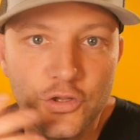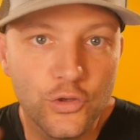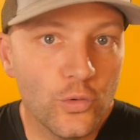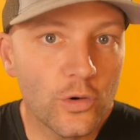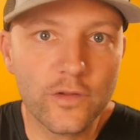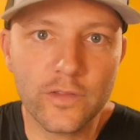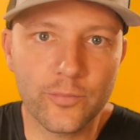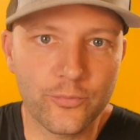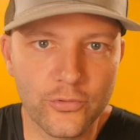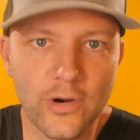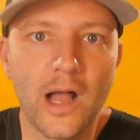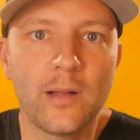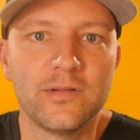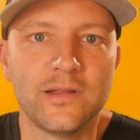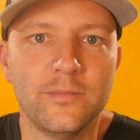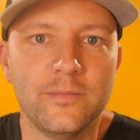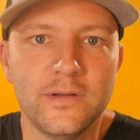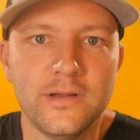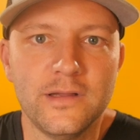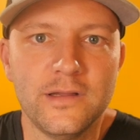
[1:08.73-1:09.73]
You are the
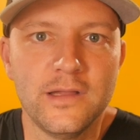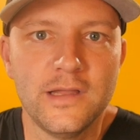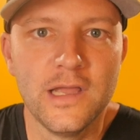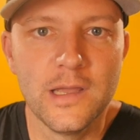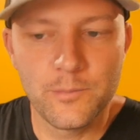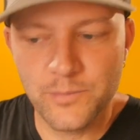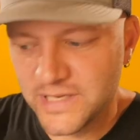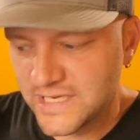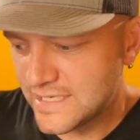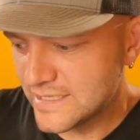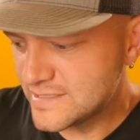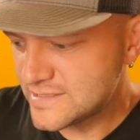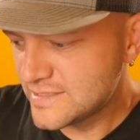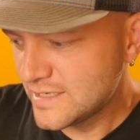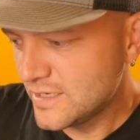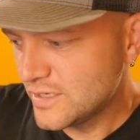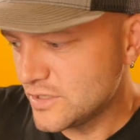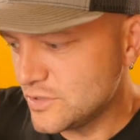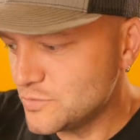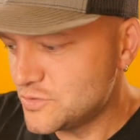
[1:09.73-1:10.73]
problem
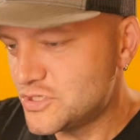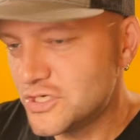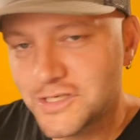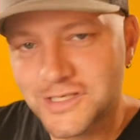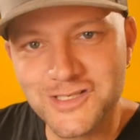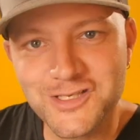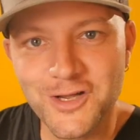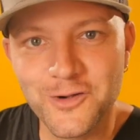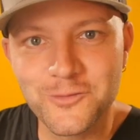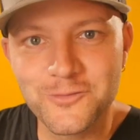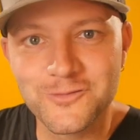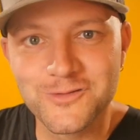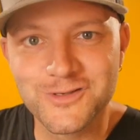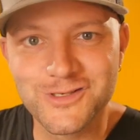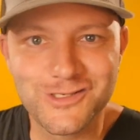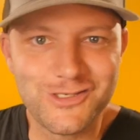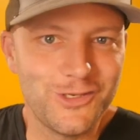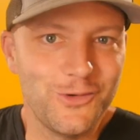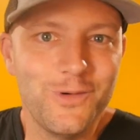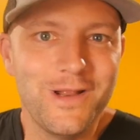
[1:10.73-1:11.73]
because you just don't
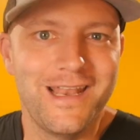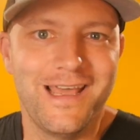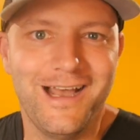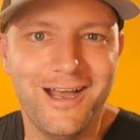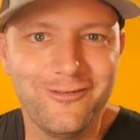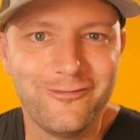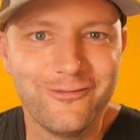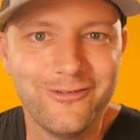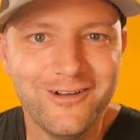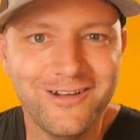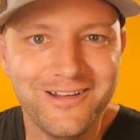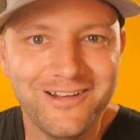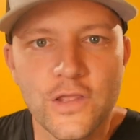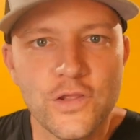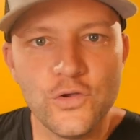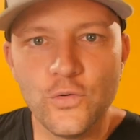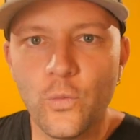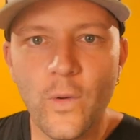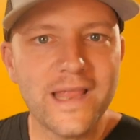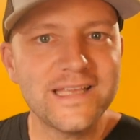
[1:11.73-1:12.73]
do enough.
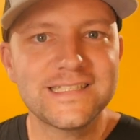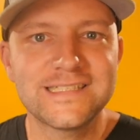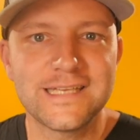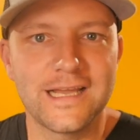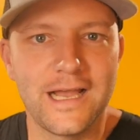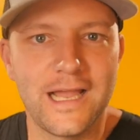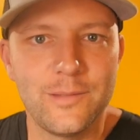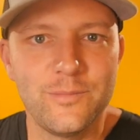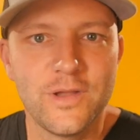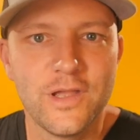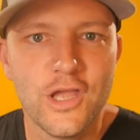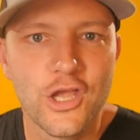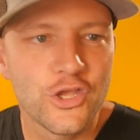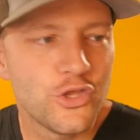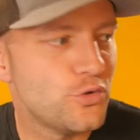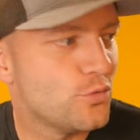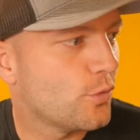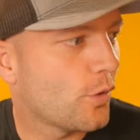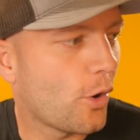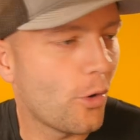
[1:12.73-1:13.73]
You waste time.
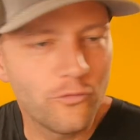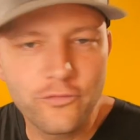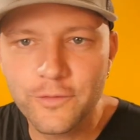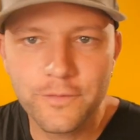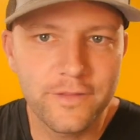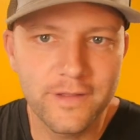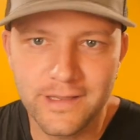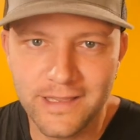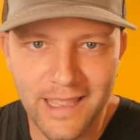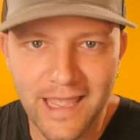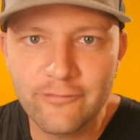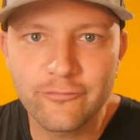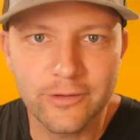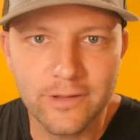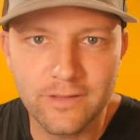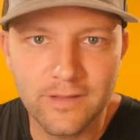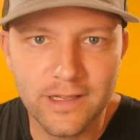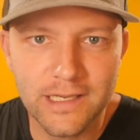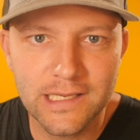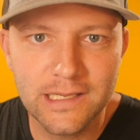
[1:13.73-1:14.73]
You overthink
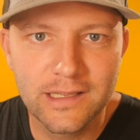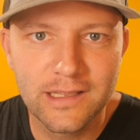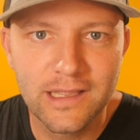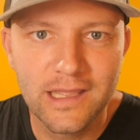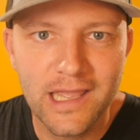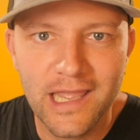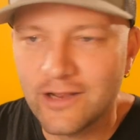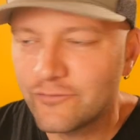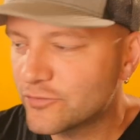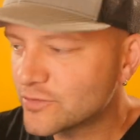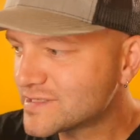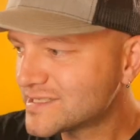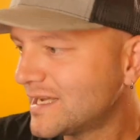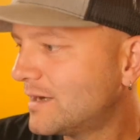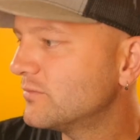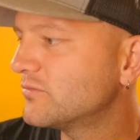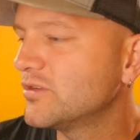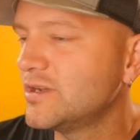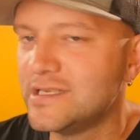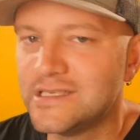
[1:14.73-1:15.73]
everything. And for
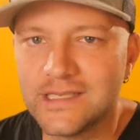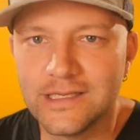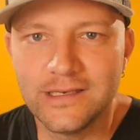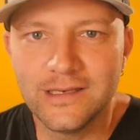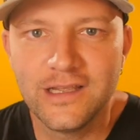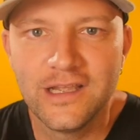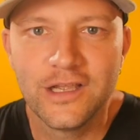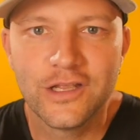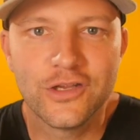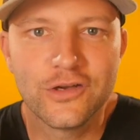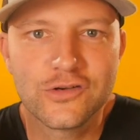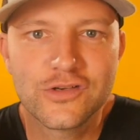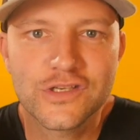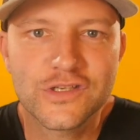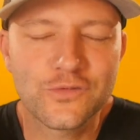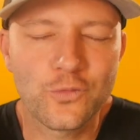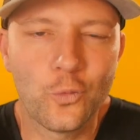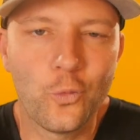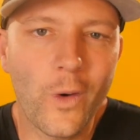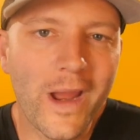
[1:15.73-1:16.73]
some reason, you're
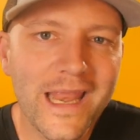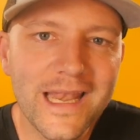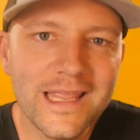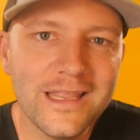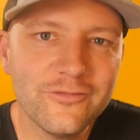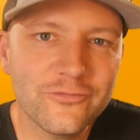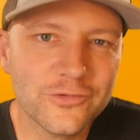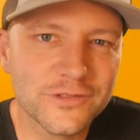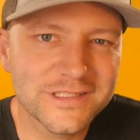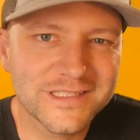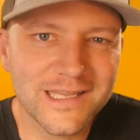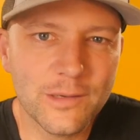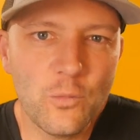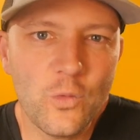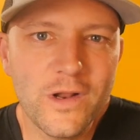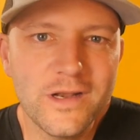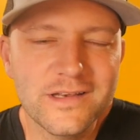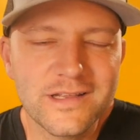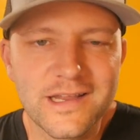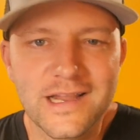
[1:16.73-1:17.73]
just waiting for
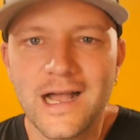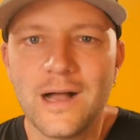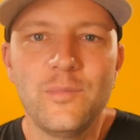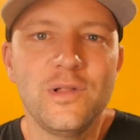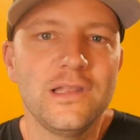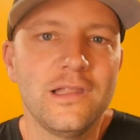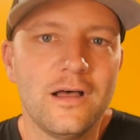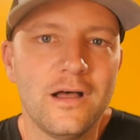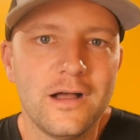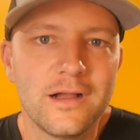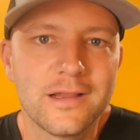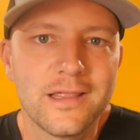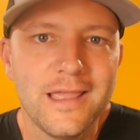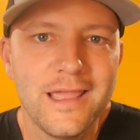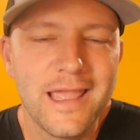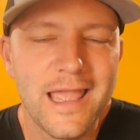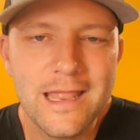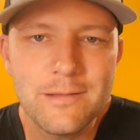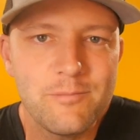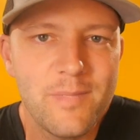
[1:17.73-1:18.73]
someone to come along
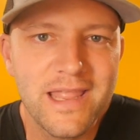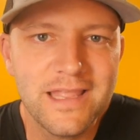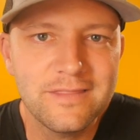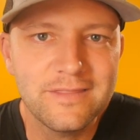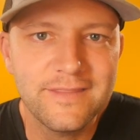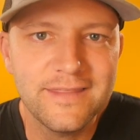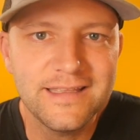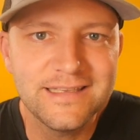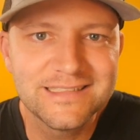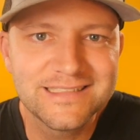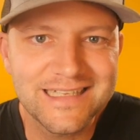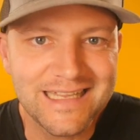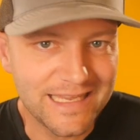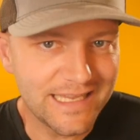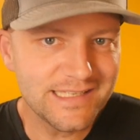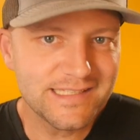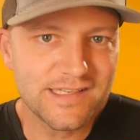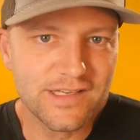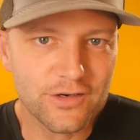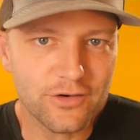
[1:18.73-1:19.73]
and make things
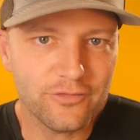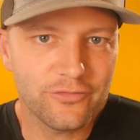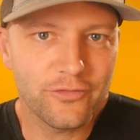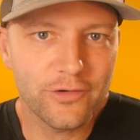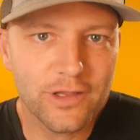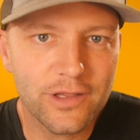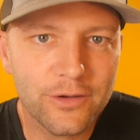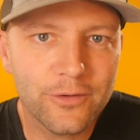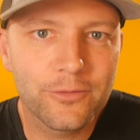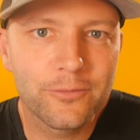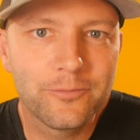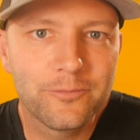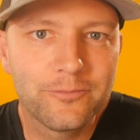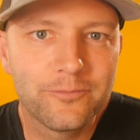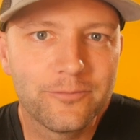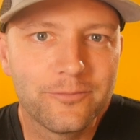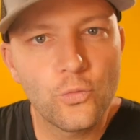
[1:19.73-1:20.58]
easier for you.